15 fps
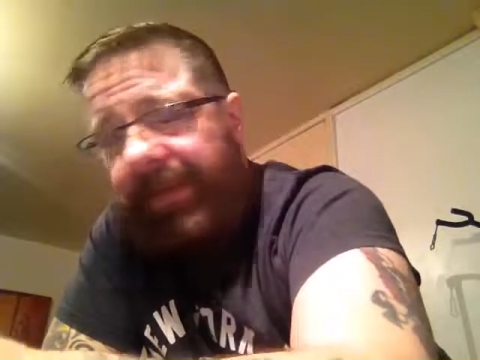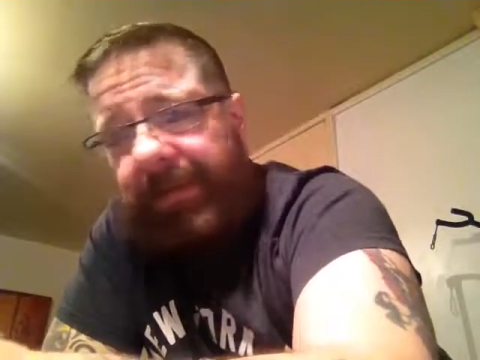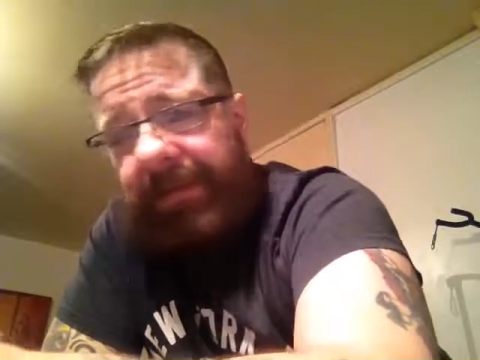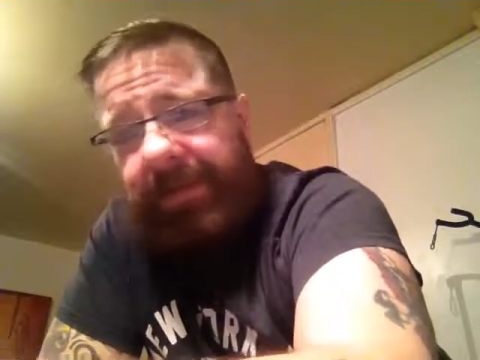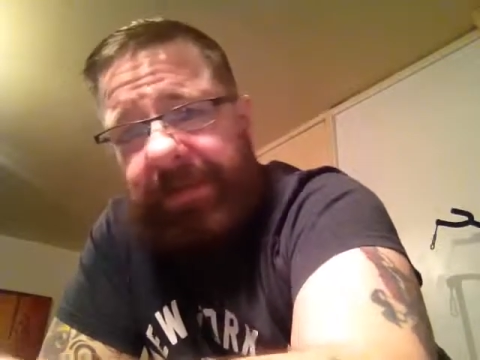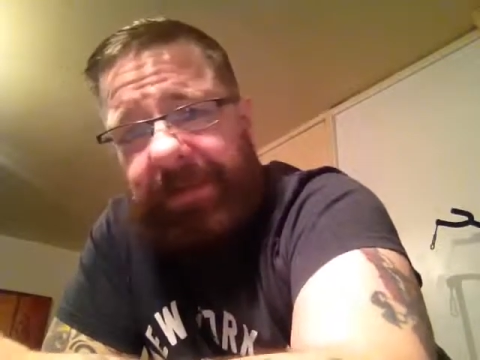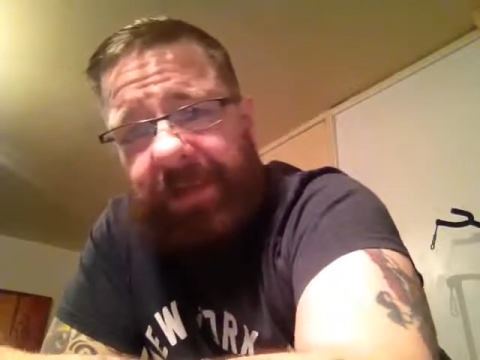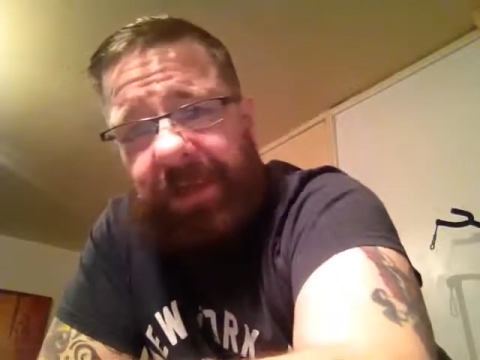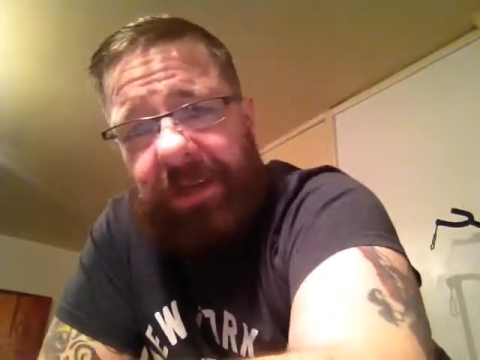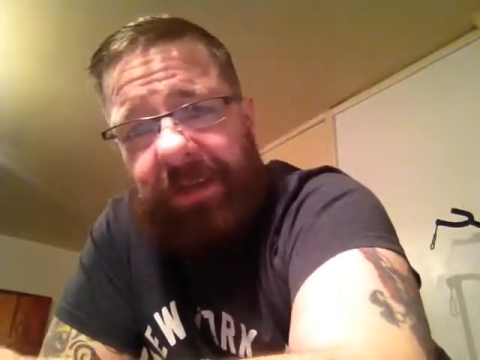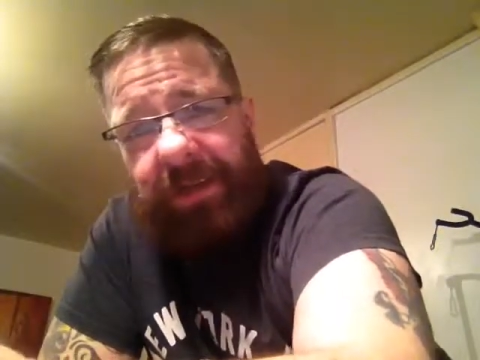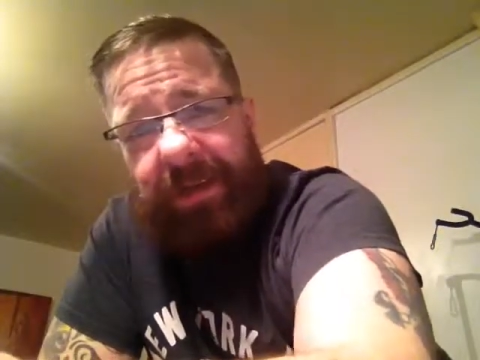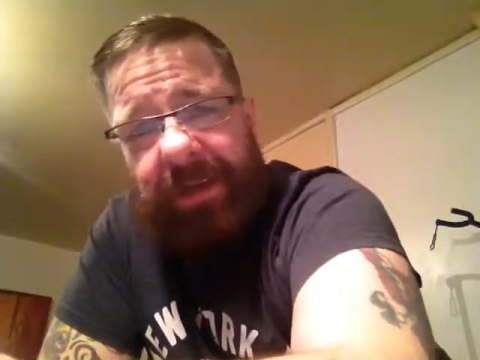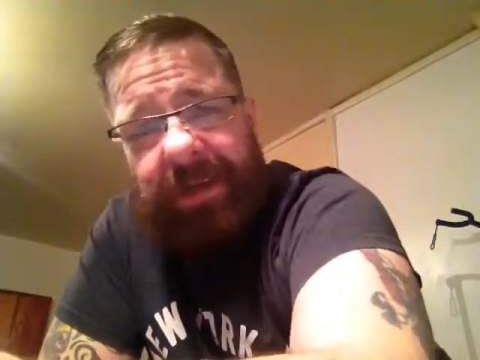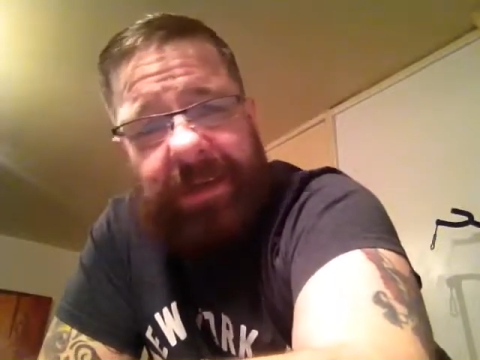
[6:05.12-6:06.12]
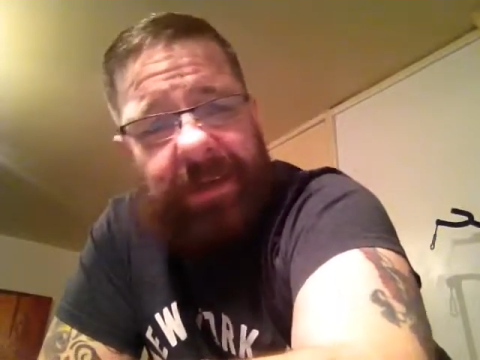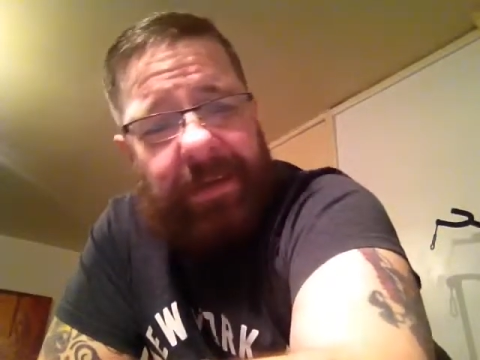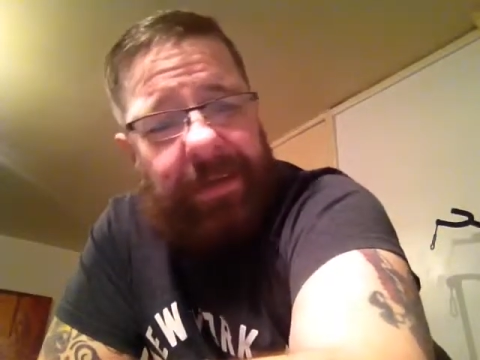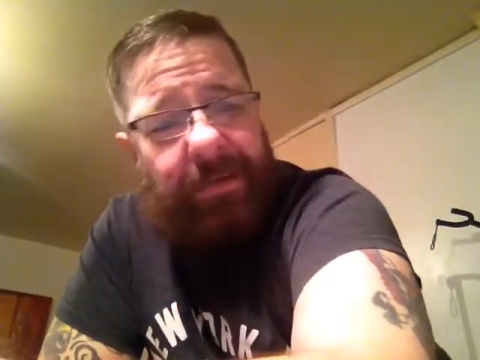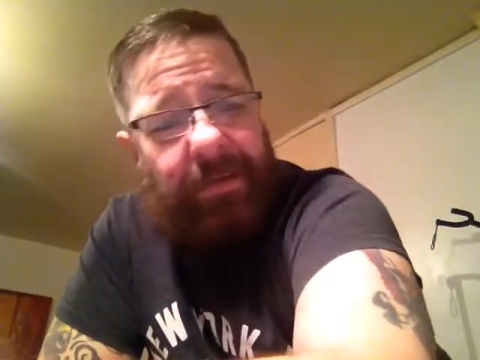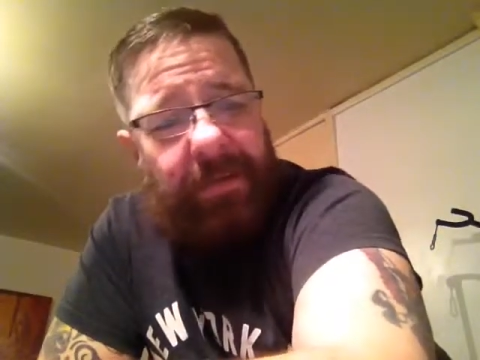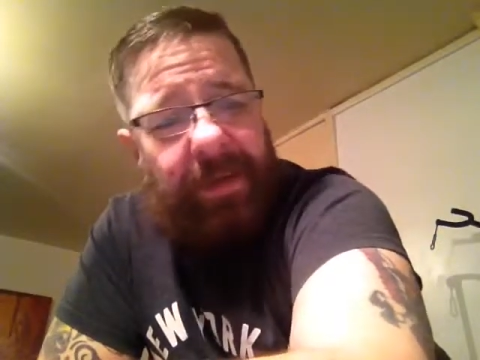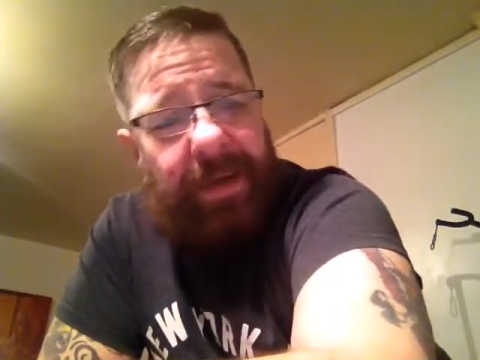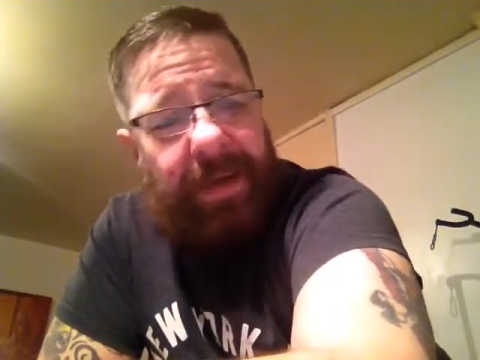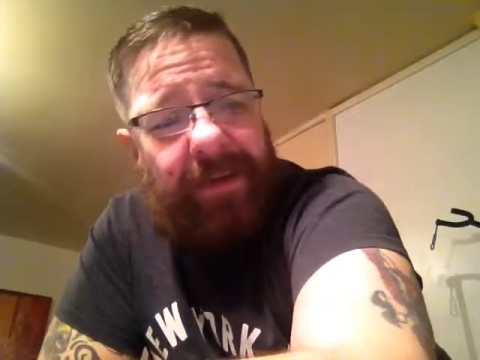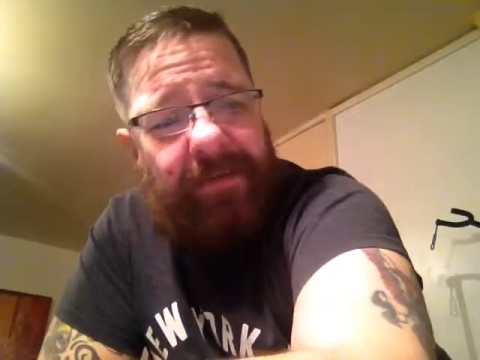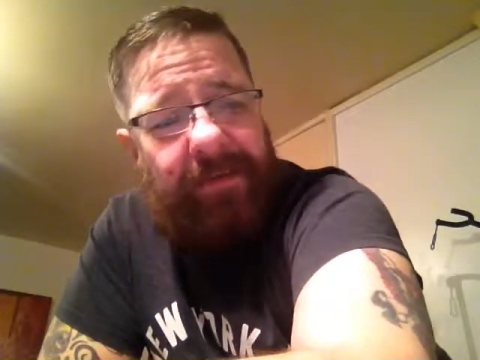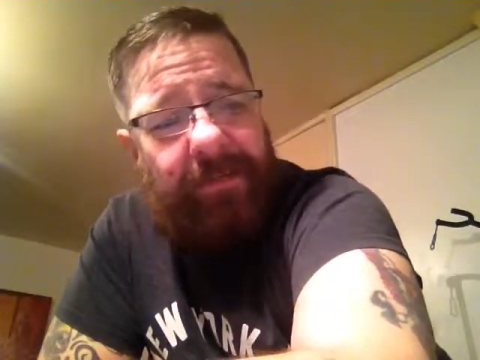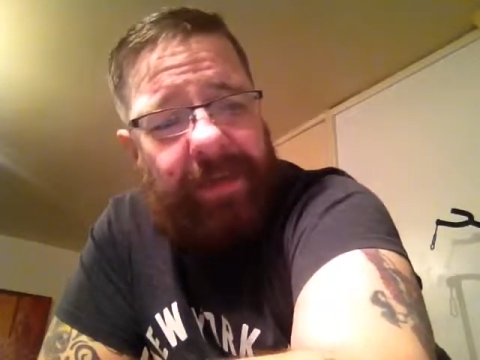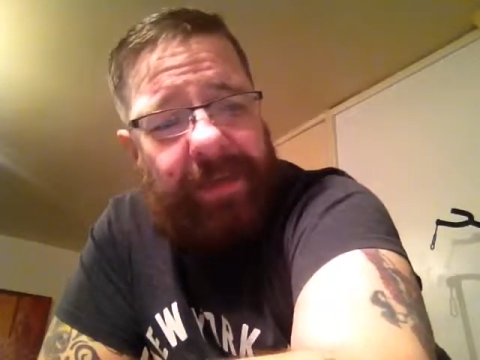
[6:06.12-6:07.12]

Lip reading: and show you what the outcome